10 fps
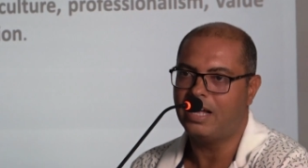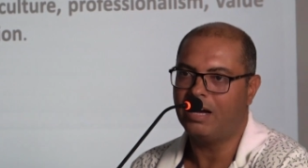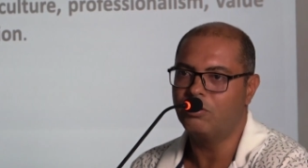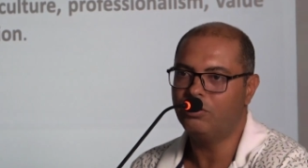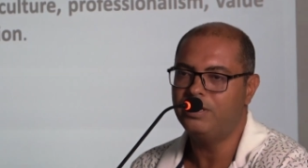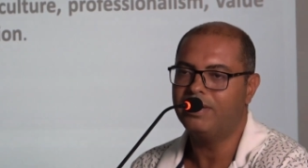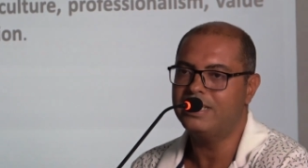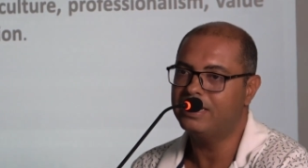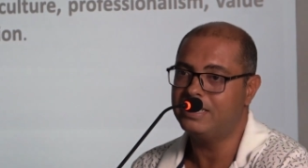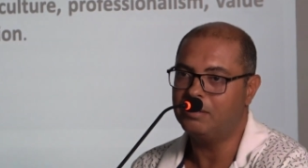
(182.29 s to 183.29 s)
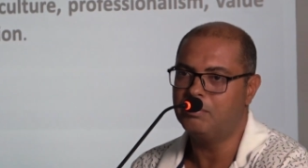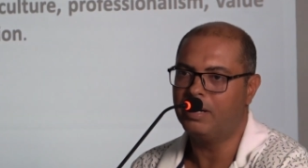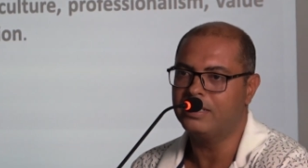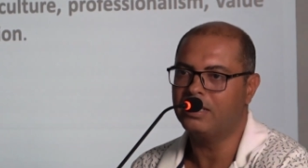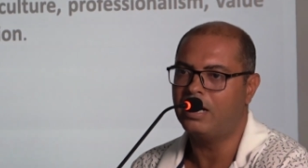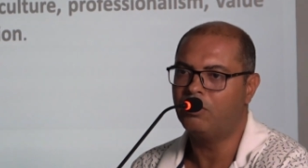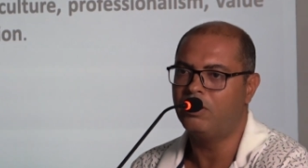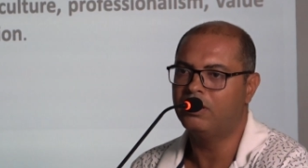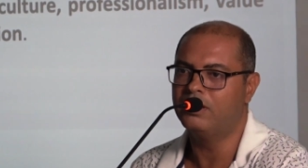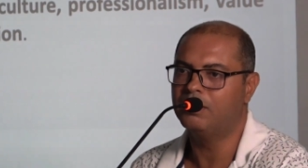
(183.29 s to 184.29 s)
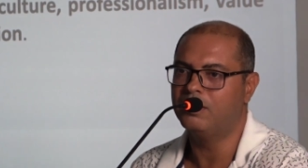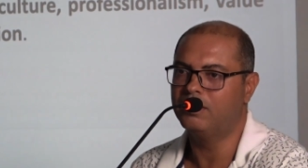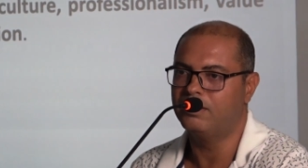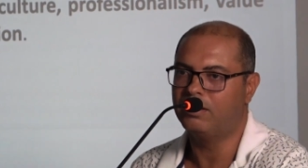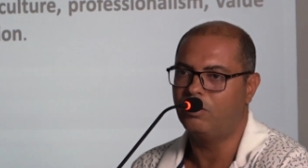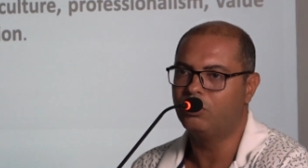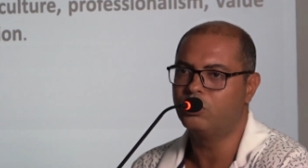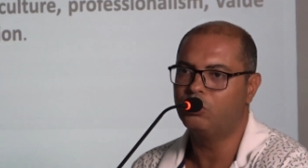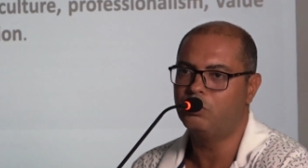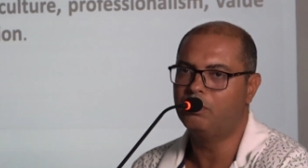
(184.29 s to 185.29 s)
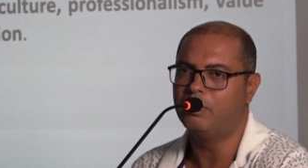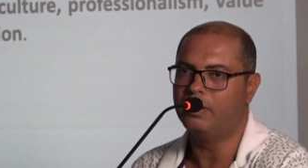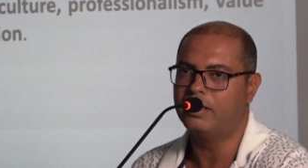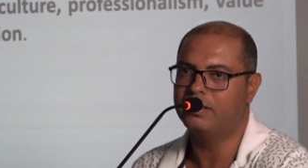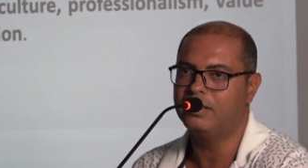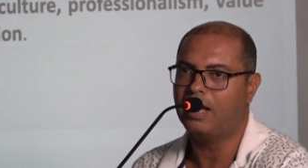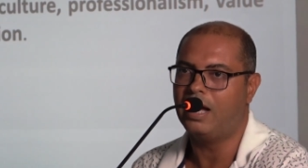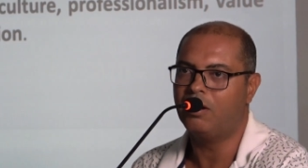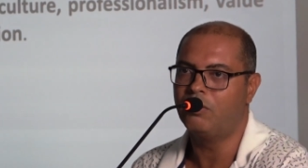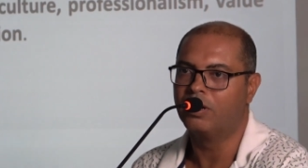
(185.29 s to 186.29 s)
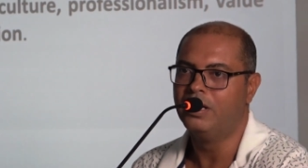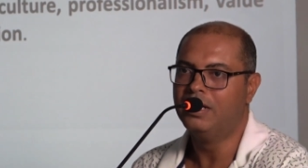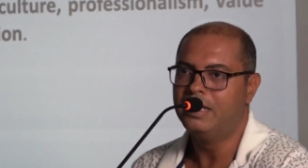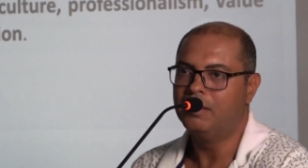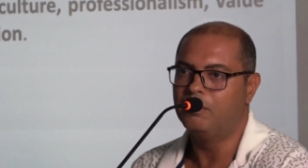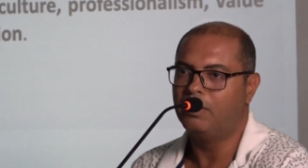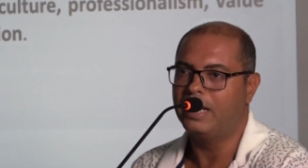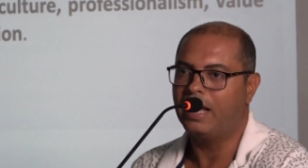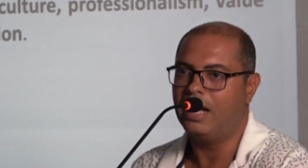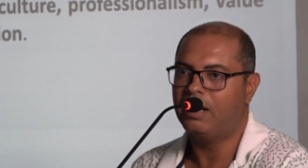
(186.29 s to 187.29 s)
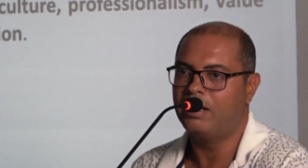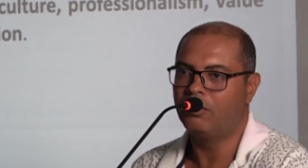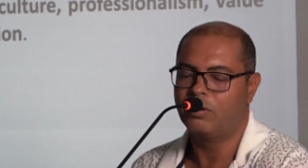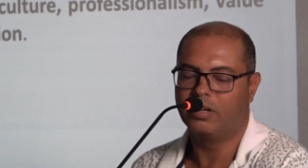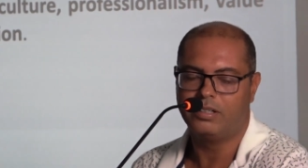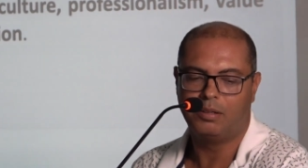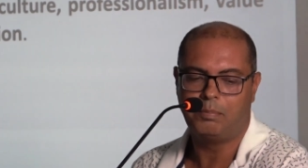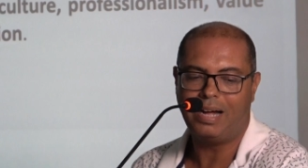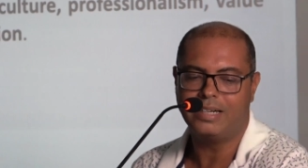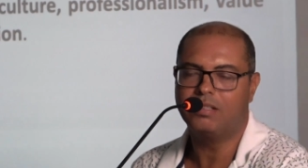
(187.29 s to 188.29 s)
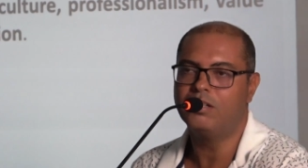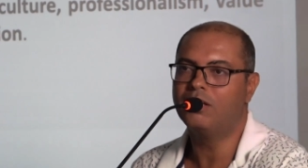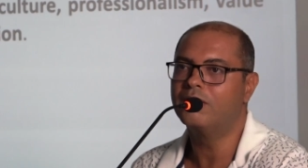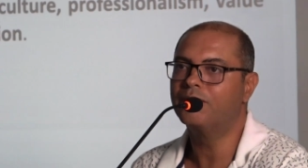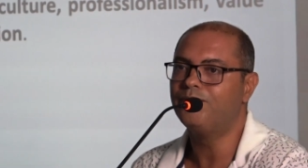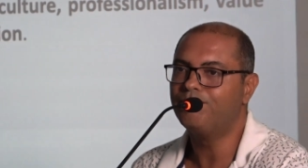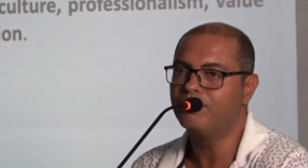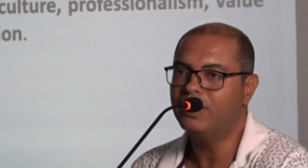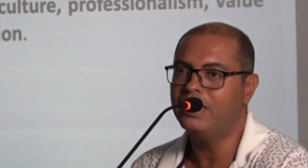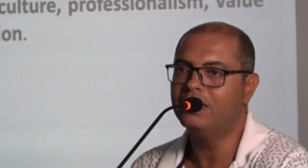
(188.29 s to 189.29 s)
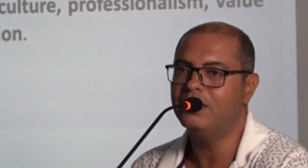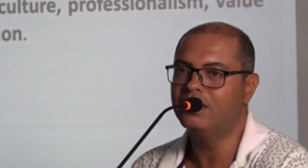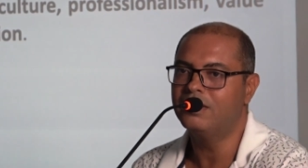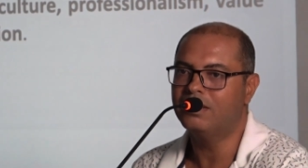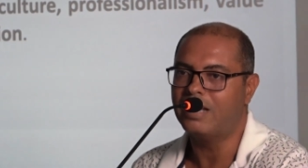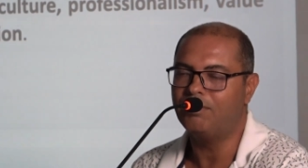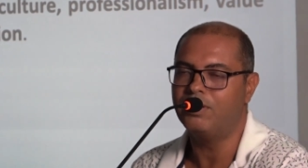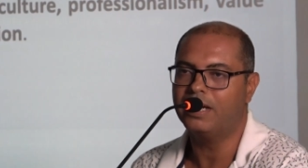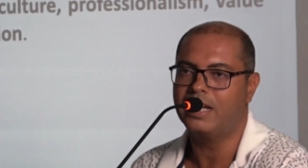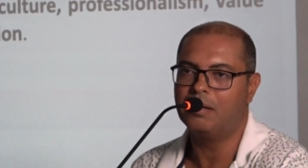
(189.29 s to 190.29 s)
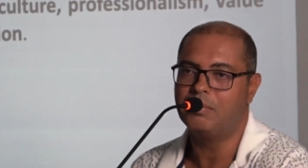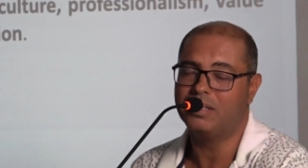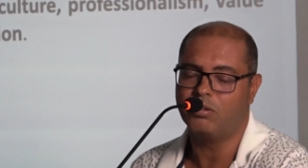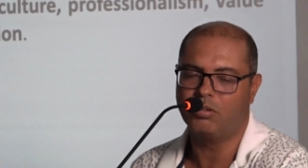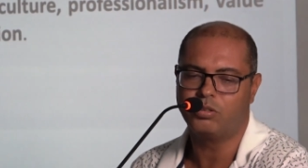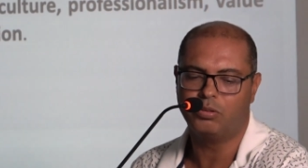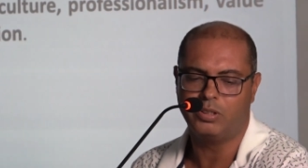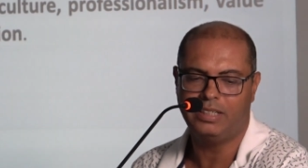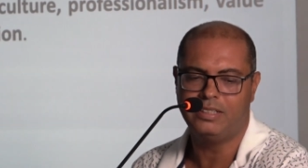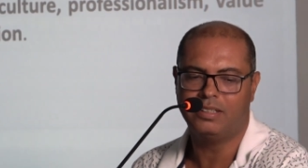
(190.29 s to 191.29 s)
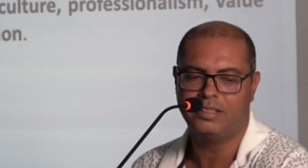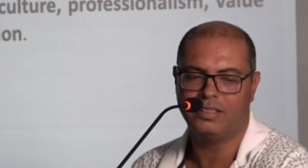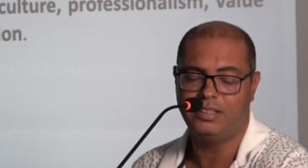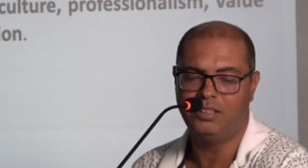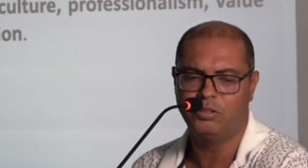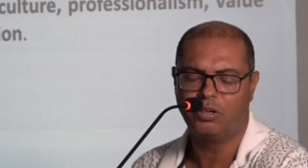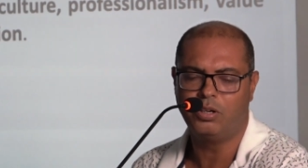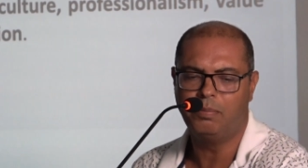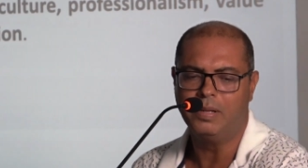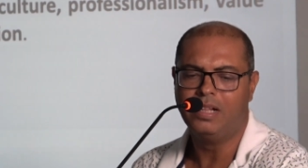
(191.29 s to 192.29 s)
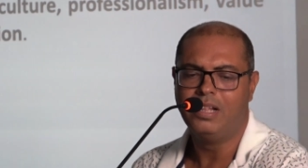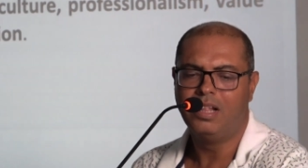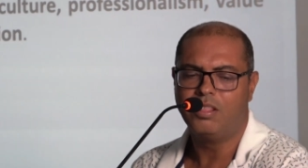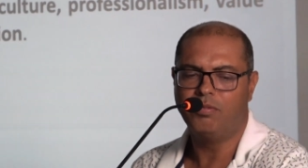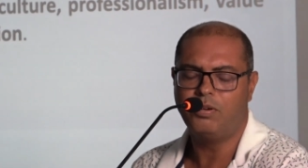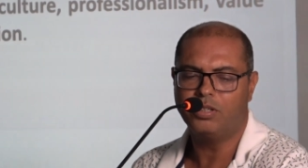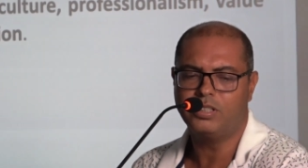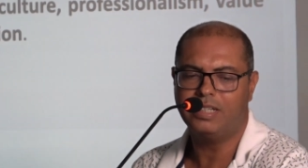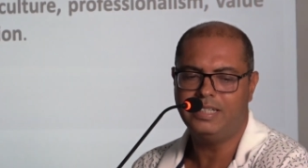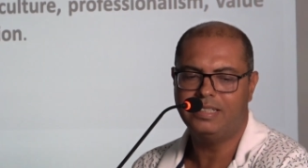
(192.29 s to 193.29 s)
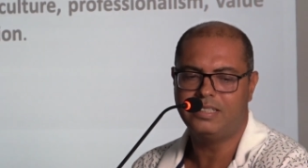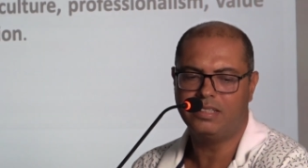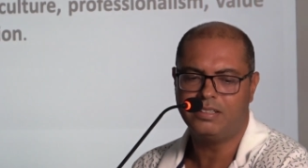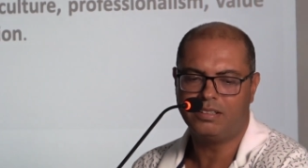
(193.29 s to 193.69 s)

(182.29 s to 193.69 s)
in our university, but also by our partner in Africa, but also in Europe. The first is